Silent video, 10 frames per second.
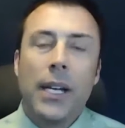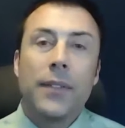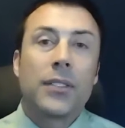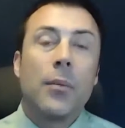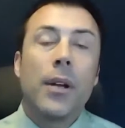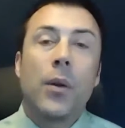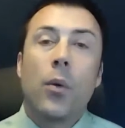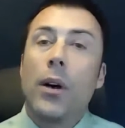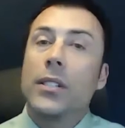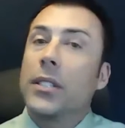if somebody
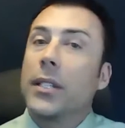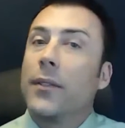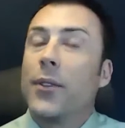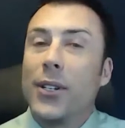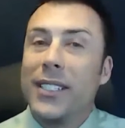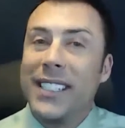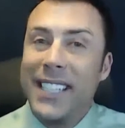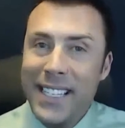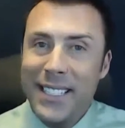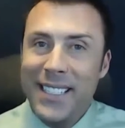was looking for a good
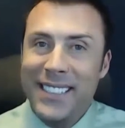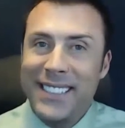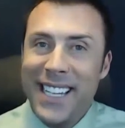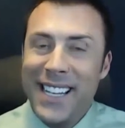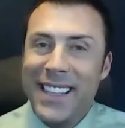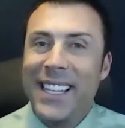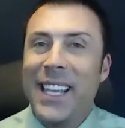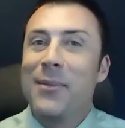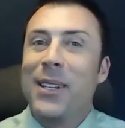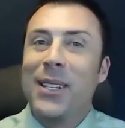dentist and they
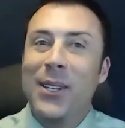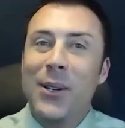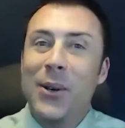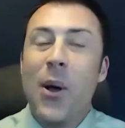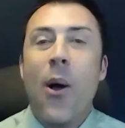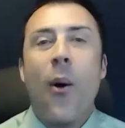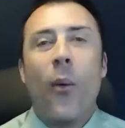came to you,